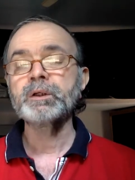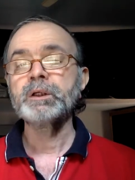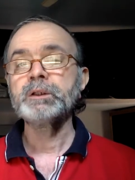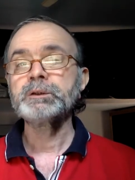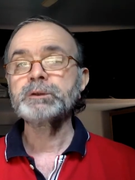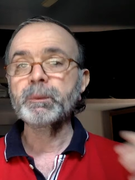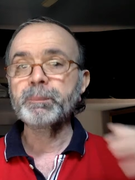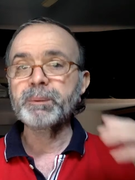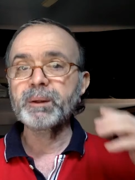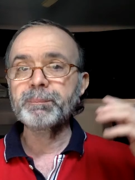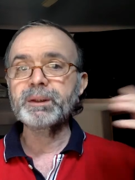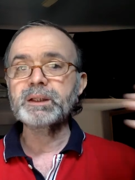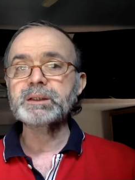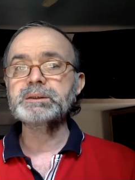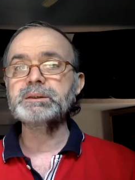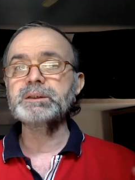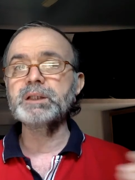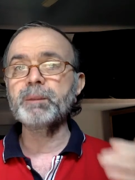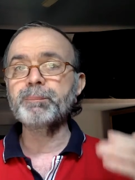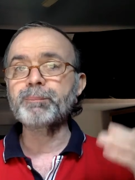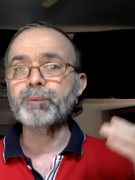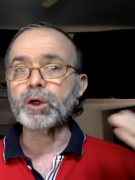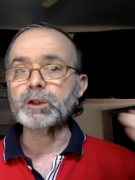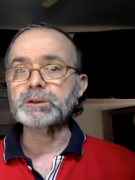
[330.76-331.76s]
so people are
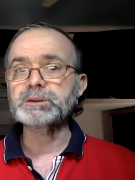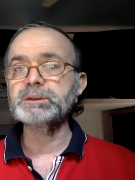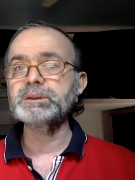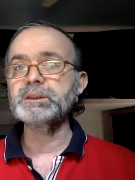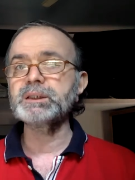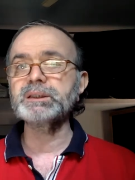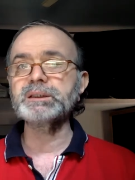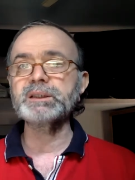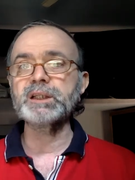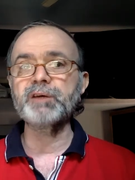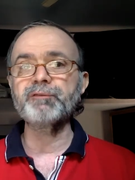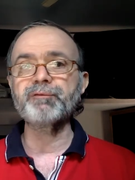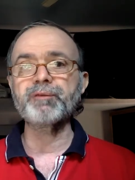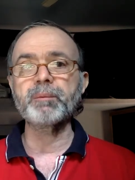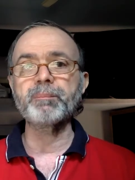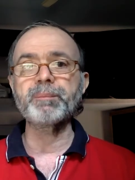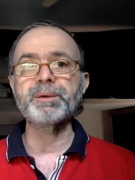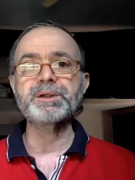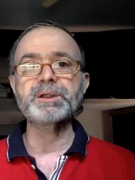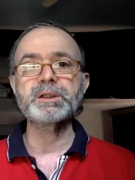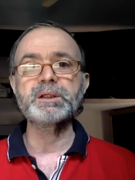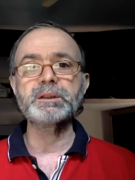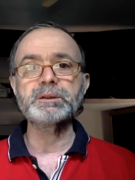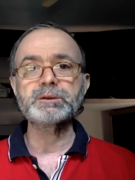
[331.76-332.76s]
still processing the
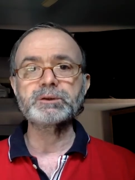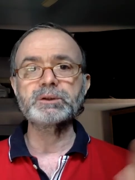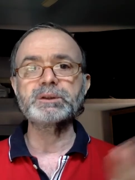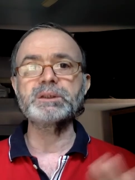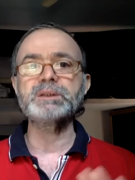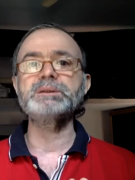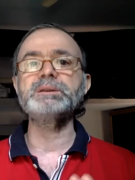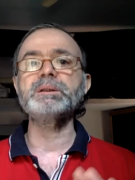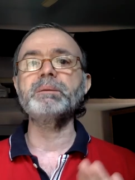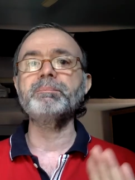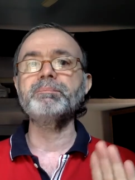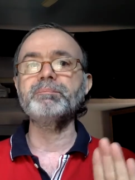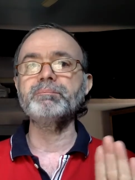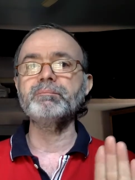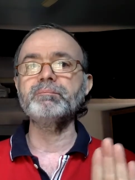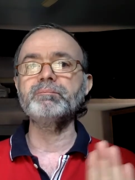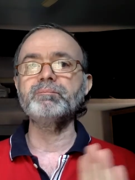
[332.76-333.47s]
information so there's a